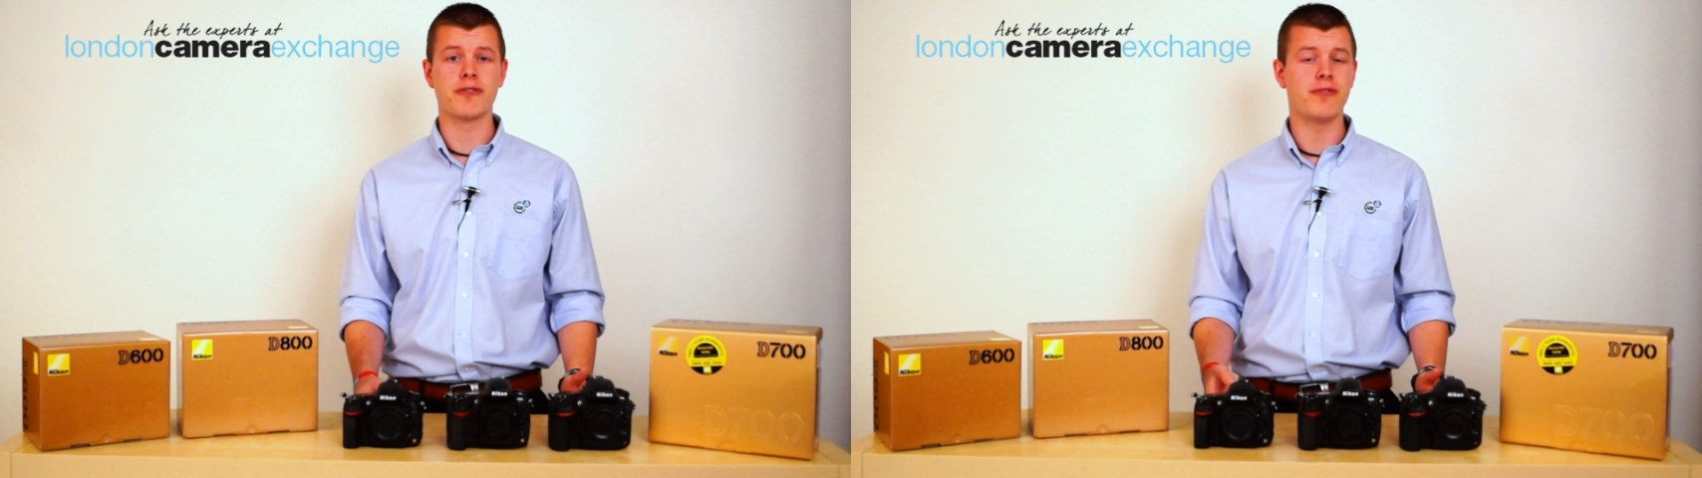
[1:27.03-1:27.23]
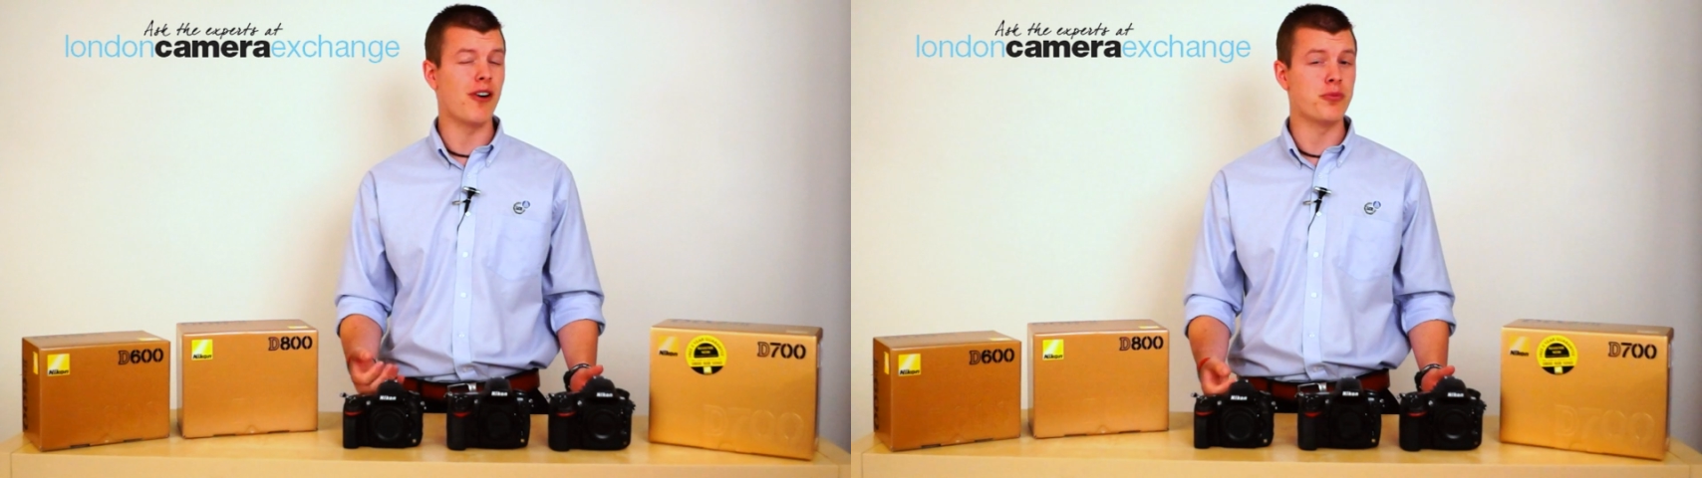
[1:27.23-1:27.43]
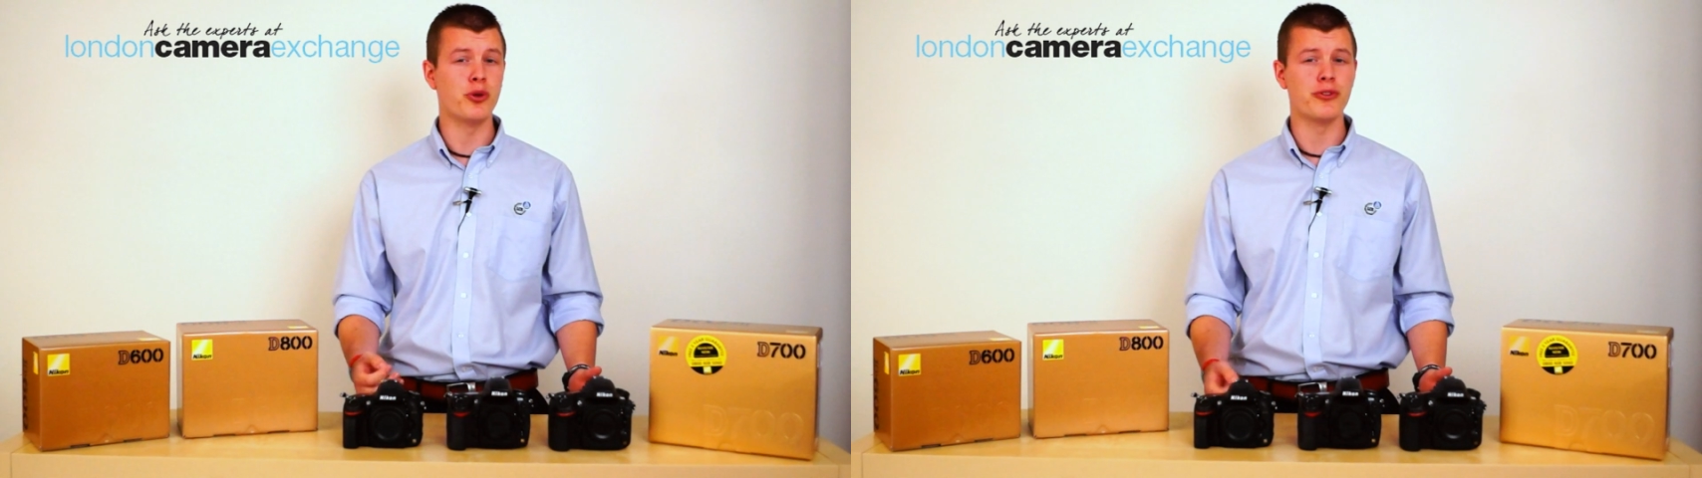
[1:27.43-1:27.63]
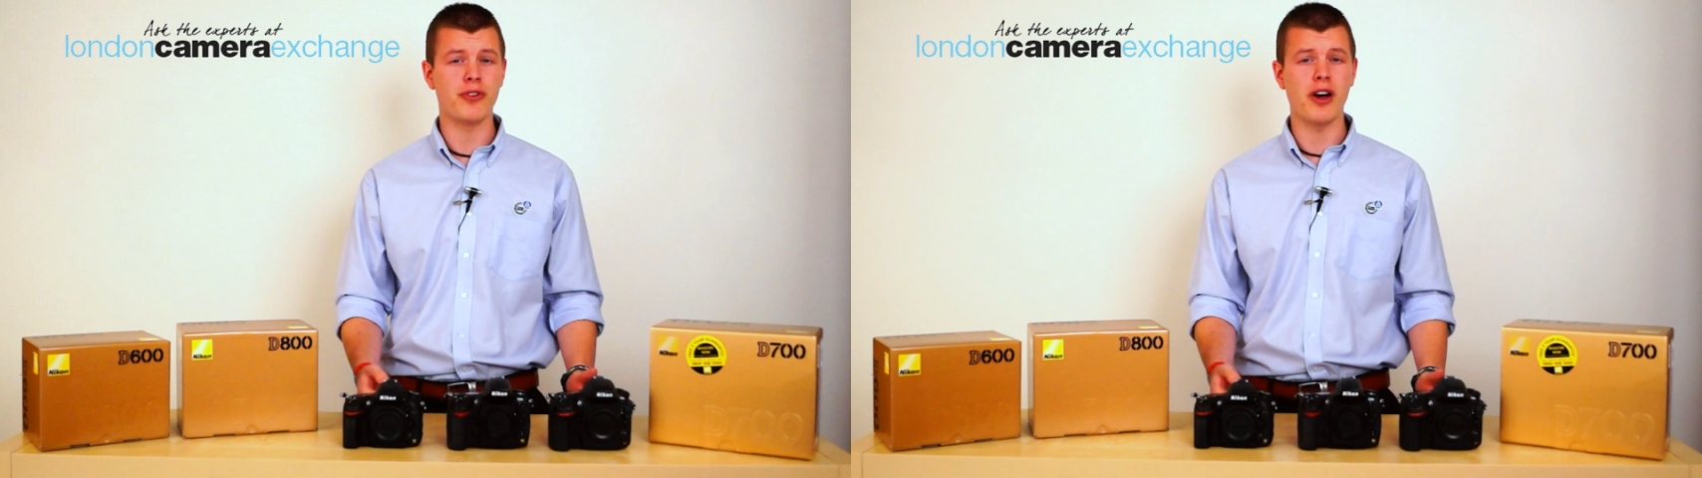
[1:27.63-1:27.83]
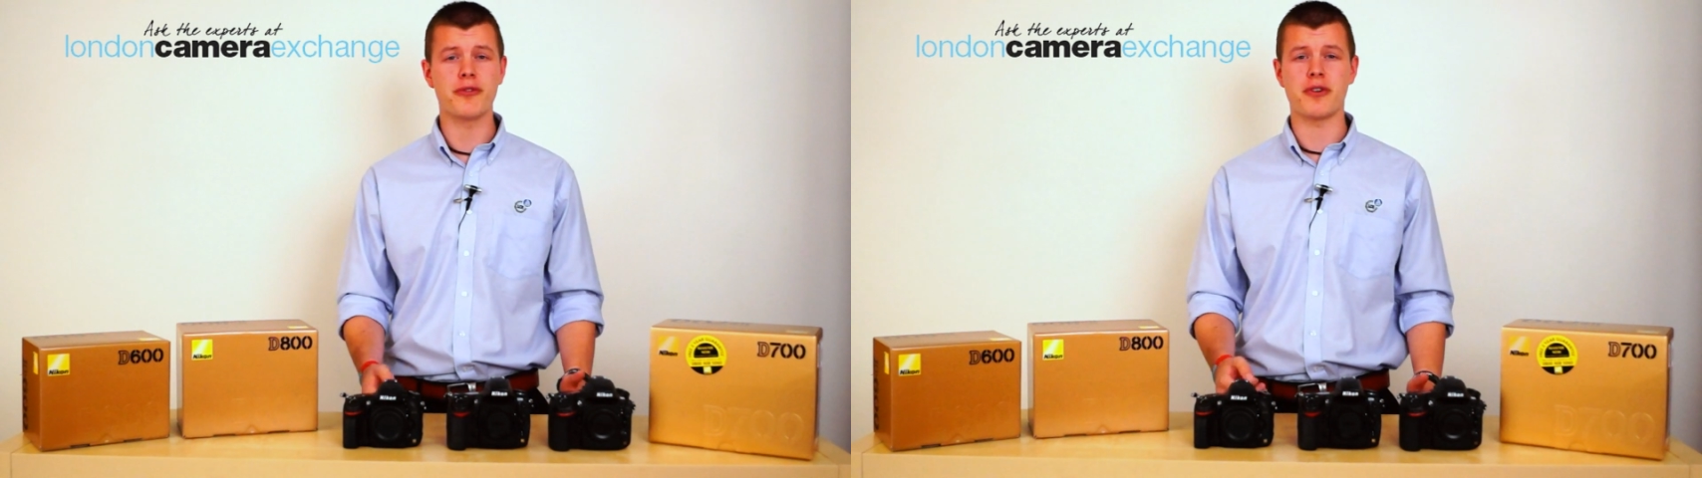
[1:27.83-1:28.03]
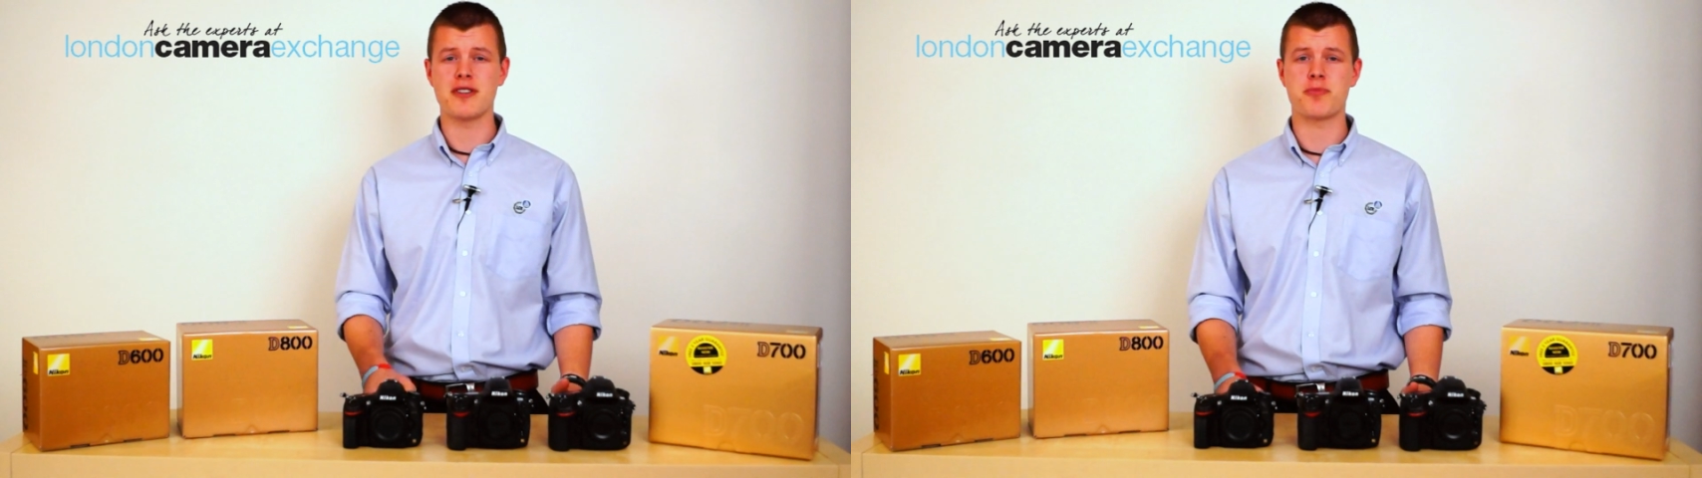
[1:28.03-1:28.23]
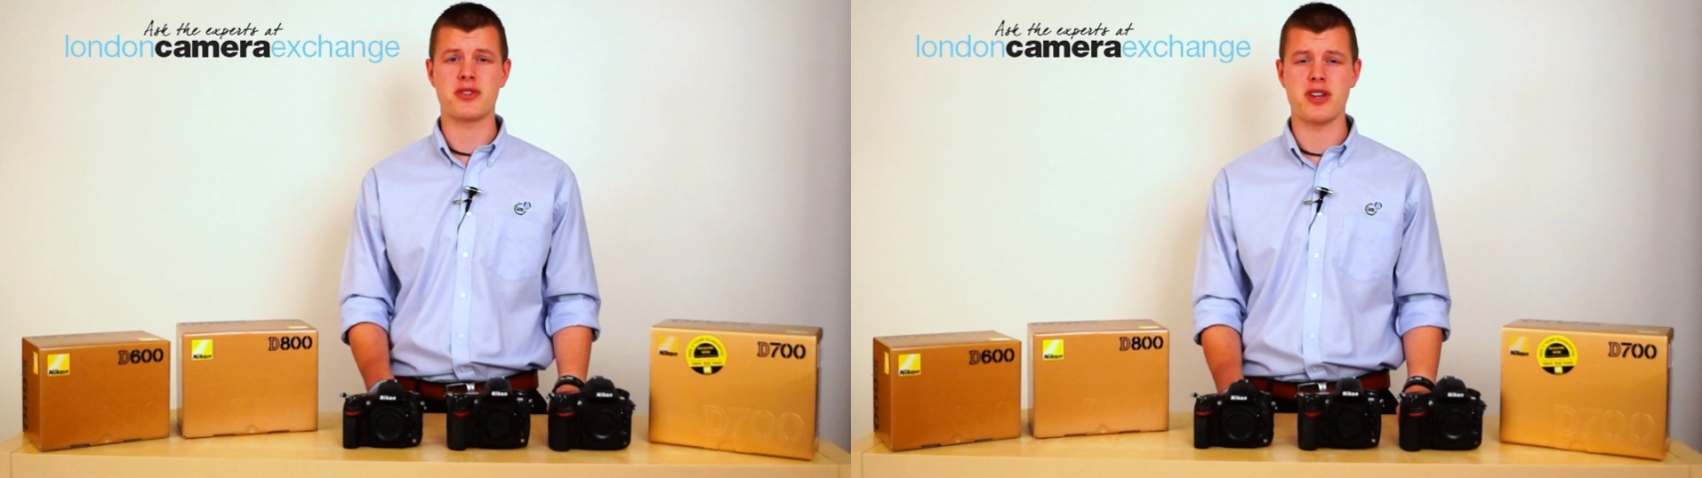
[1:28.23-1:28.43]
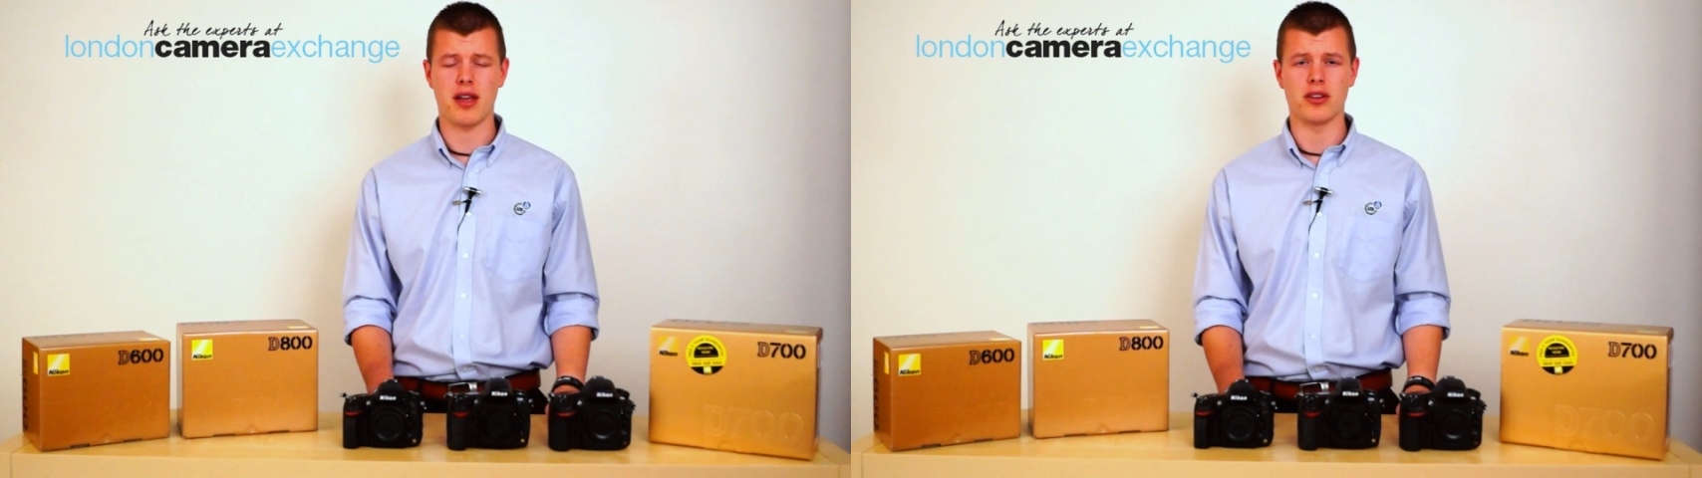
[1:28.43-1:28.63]
5.5 frames per
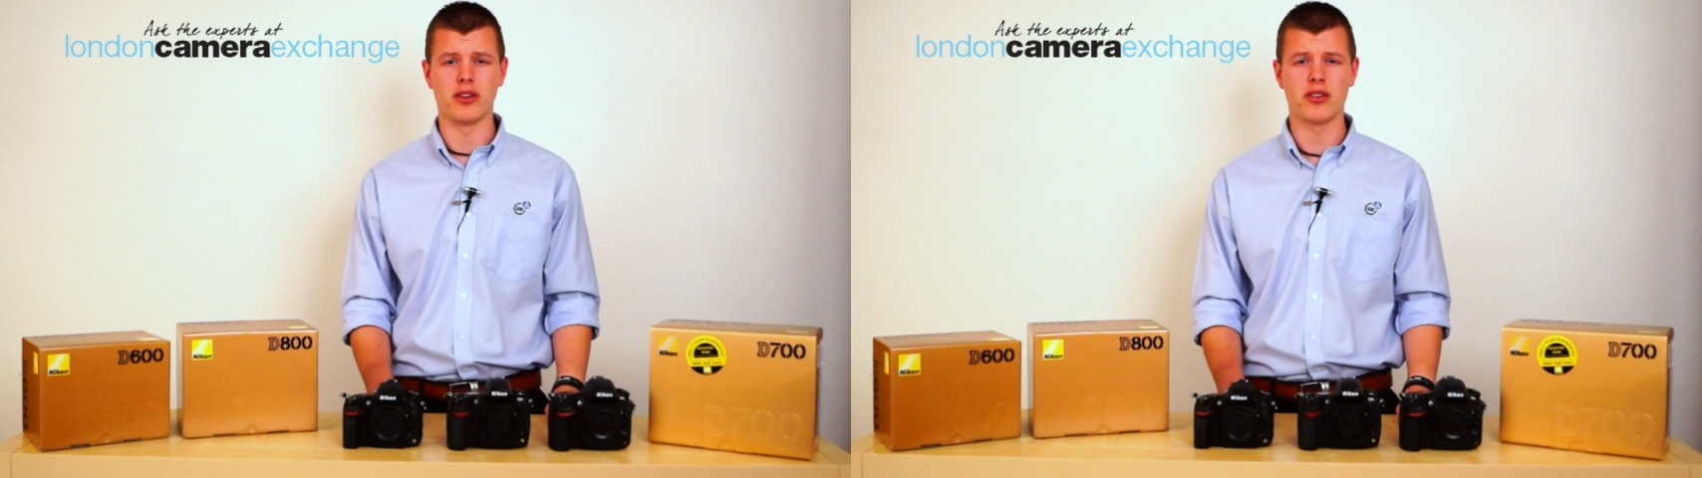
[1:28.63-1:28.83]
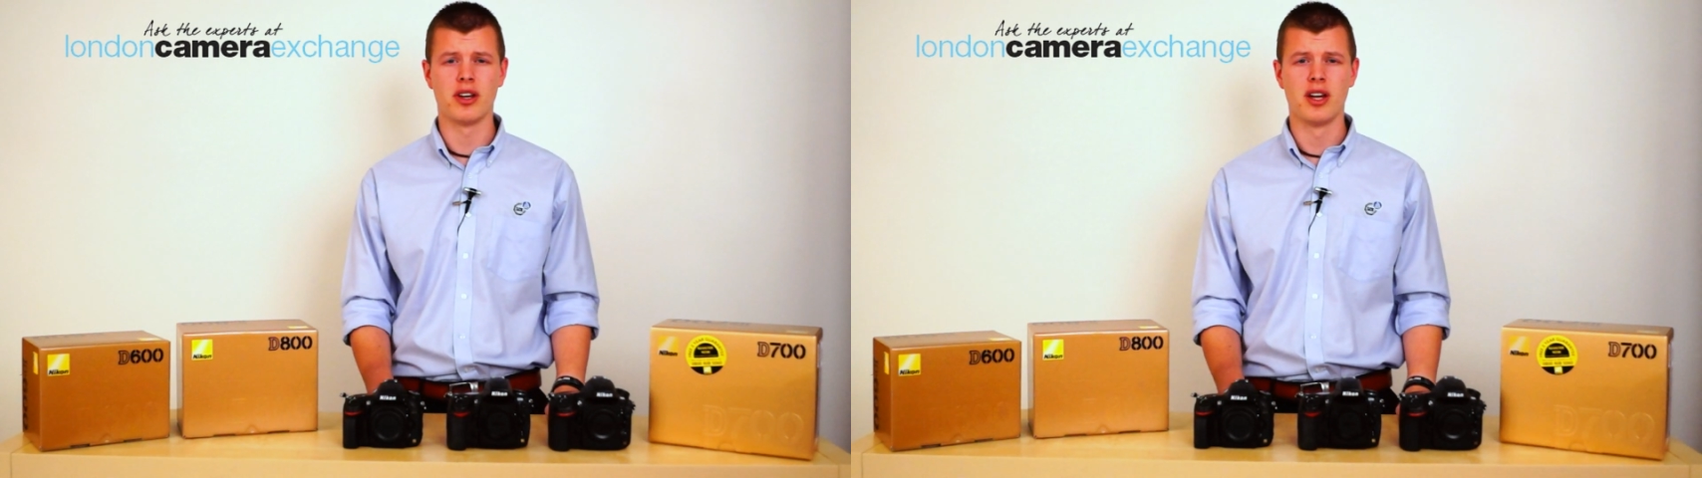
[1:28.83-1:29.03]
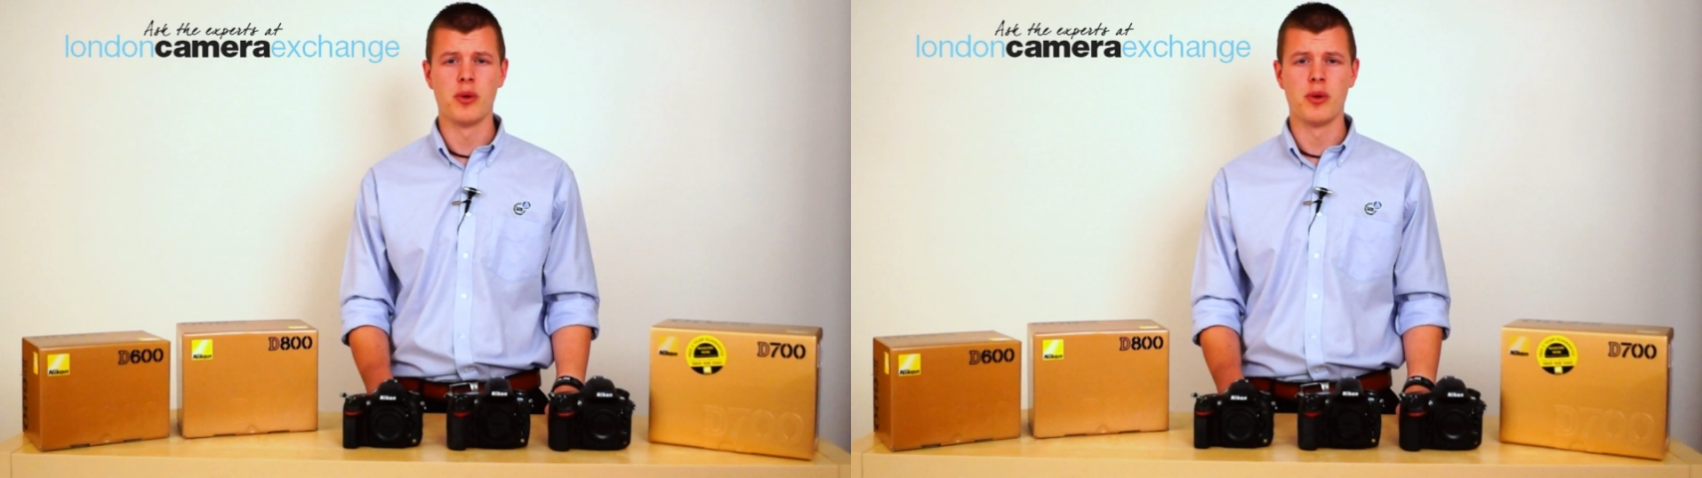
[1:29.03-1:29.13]
second